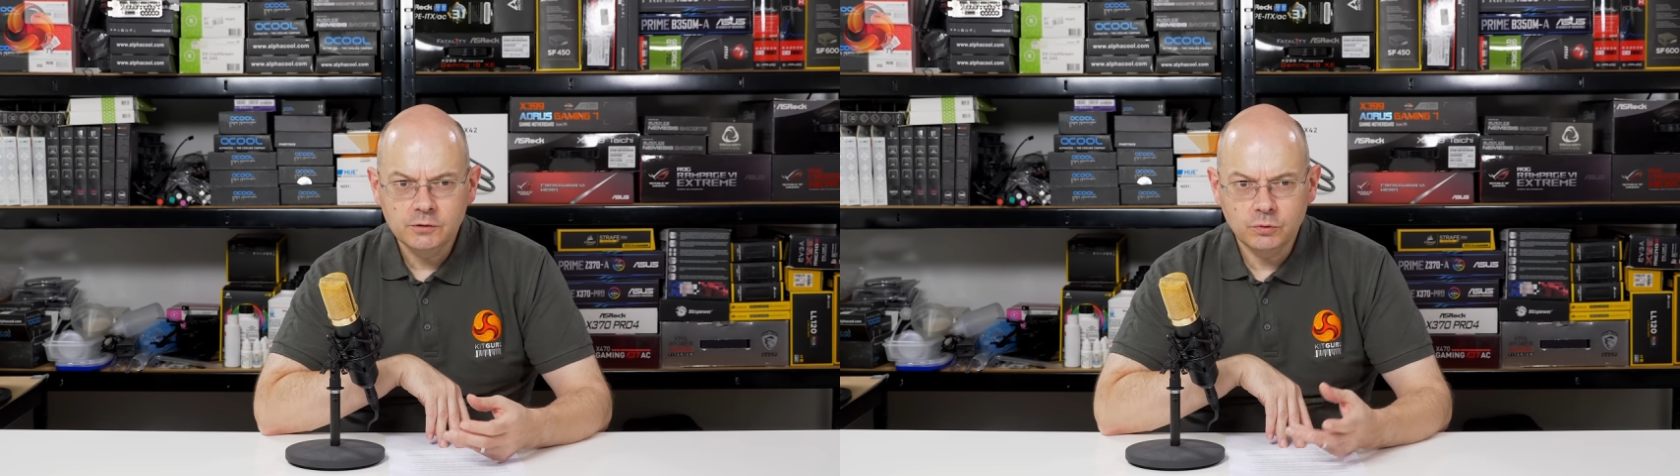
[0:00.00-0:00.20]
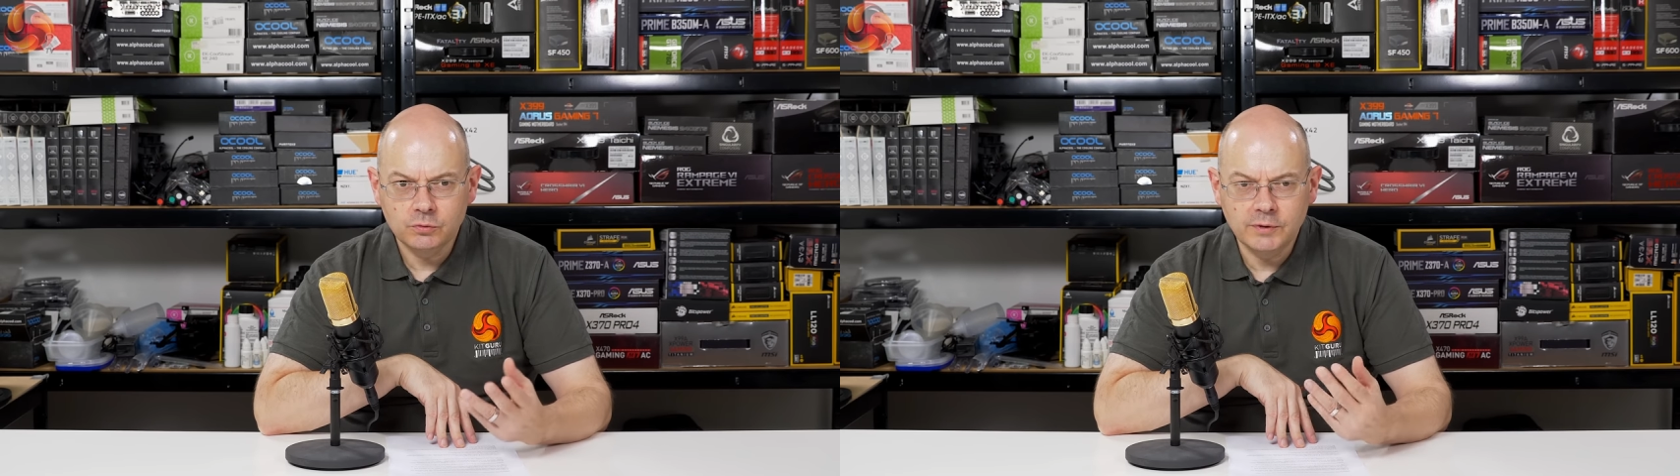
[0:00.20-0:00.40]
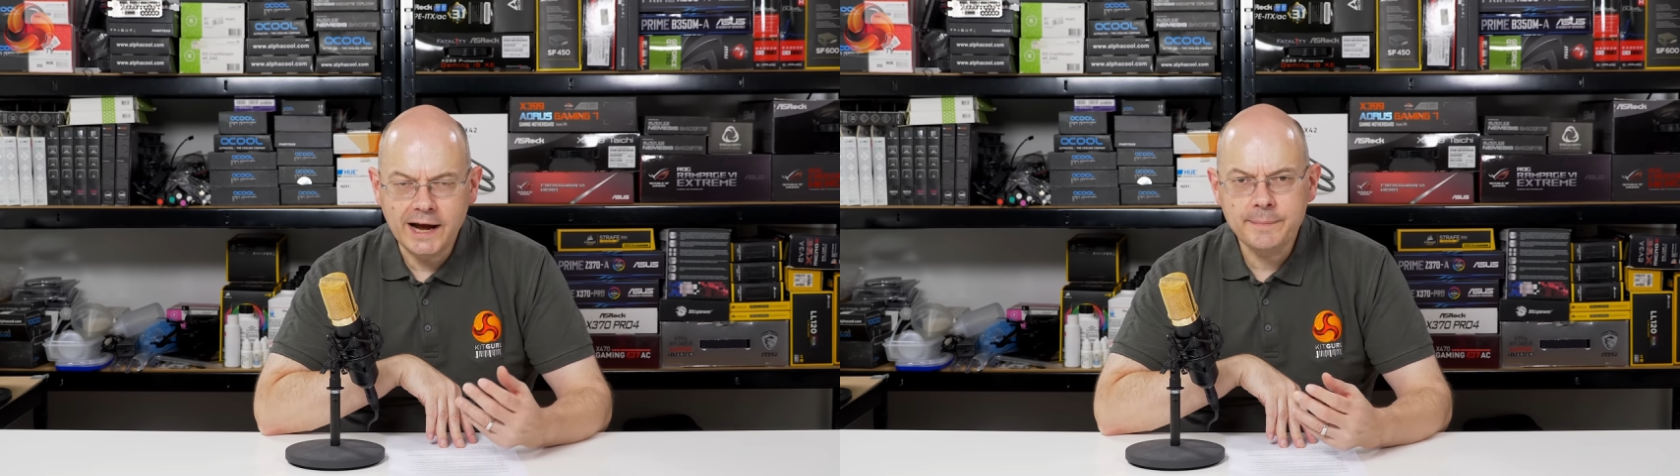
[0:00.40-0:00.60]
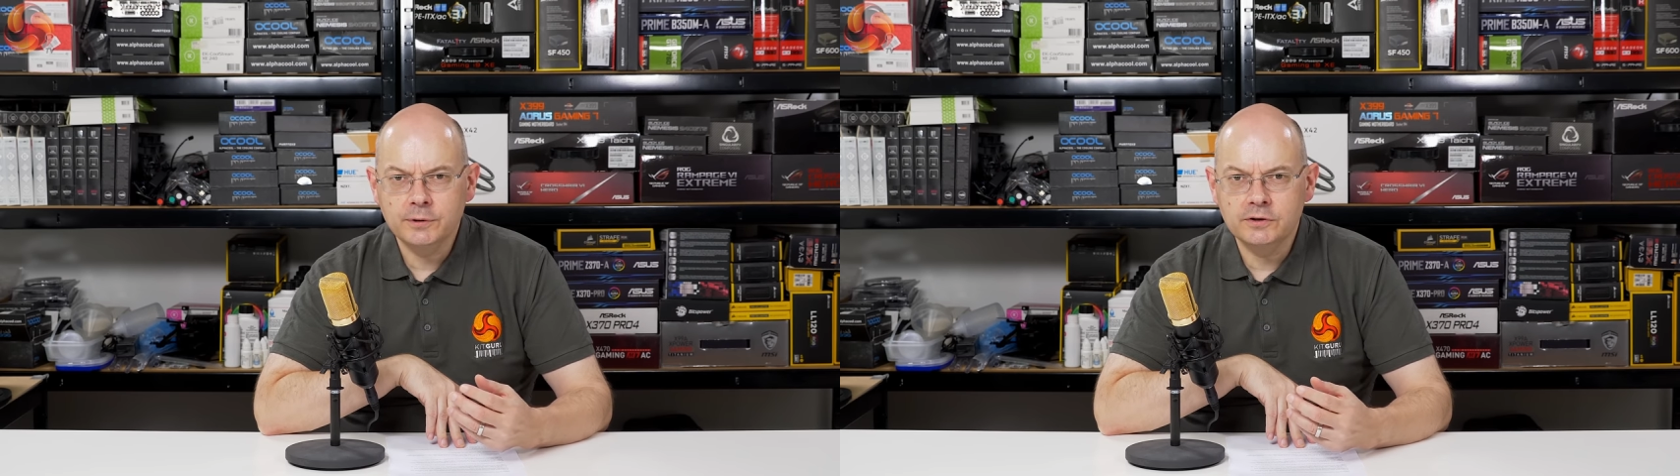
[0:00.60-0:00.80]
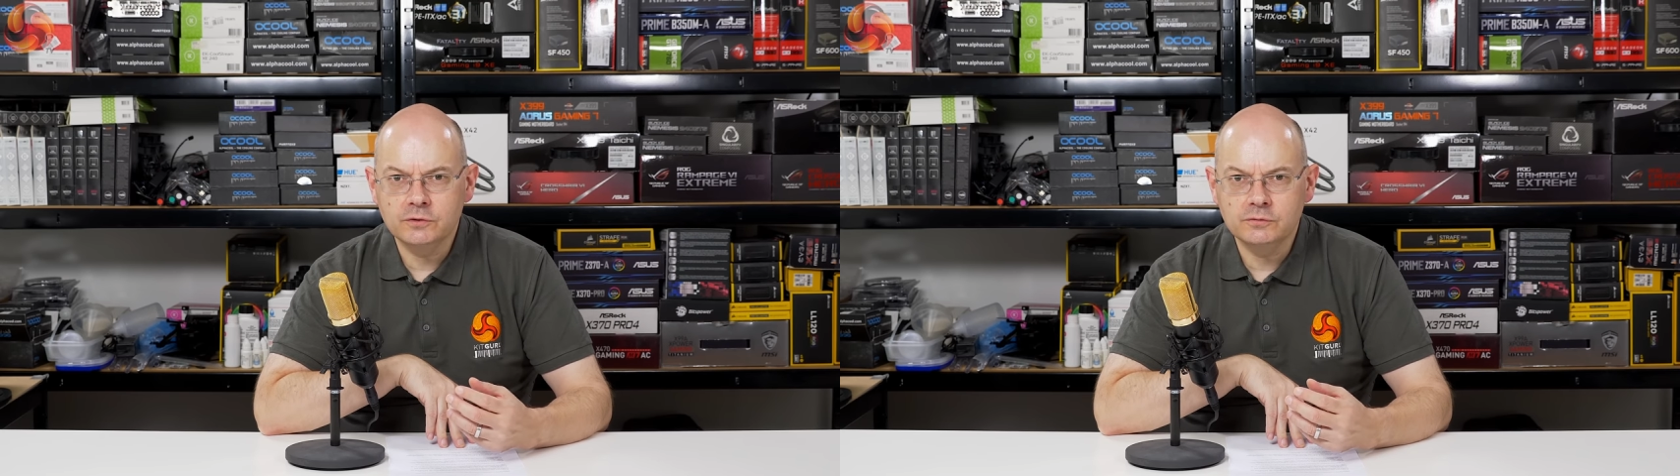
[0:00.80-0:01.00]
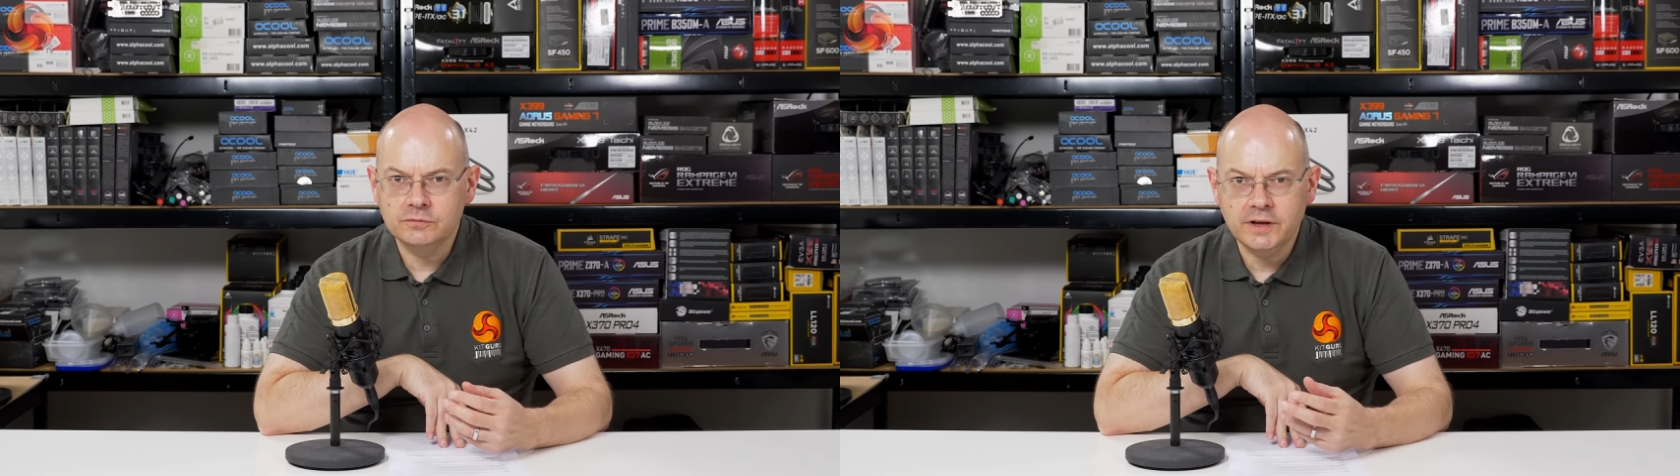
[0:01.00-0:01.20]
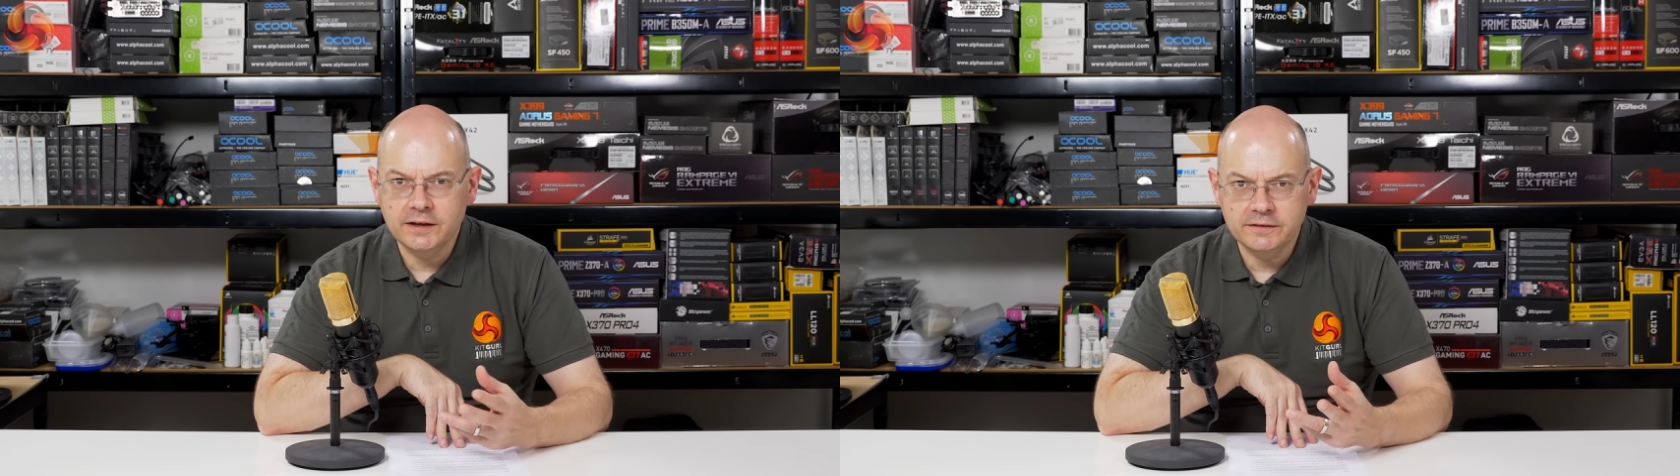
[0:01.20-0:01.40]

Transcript: or Apple and uh,